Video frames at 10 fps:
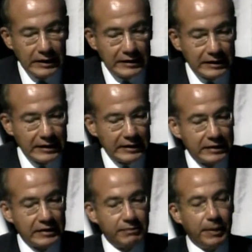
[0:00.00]
This
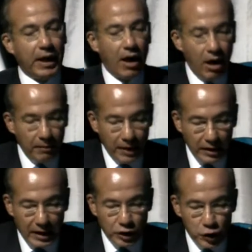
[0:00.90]
is
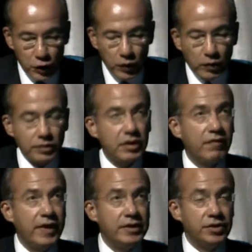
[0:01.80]
becoming a true
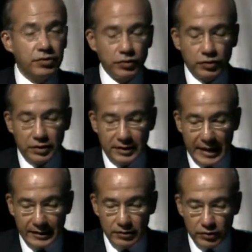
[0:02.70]
conservation
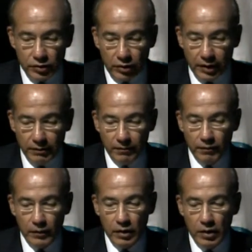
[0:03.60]
success story,
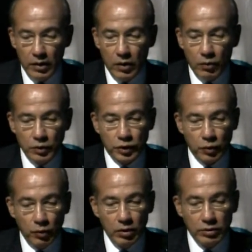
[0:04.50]
which
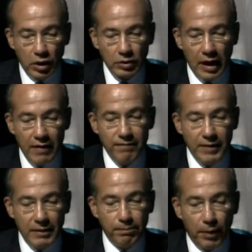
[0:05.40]
would not have
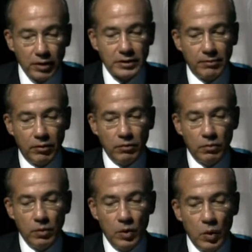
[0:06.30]
been possible
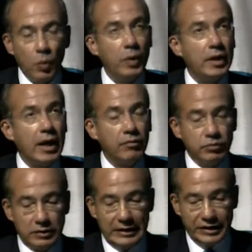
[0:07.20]

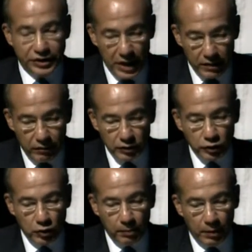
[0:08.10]
without the
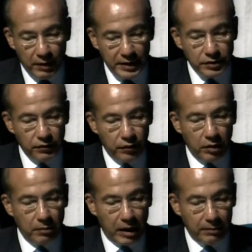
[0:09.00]
generous cooperation
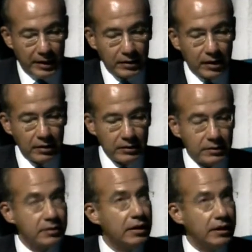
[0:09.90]
from environmental
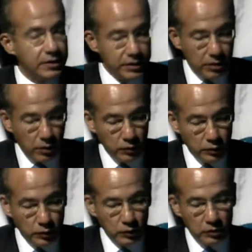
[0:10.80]

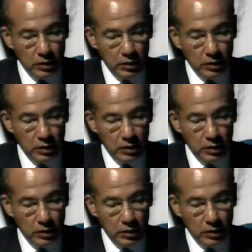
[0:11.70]
NGOs.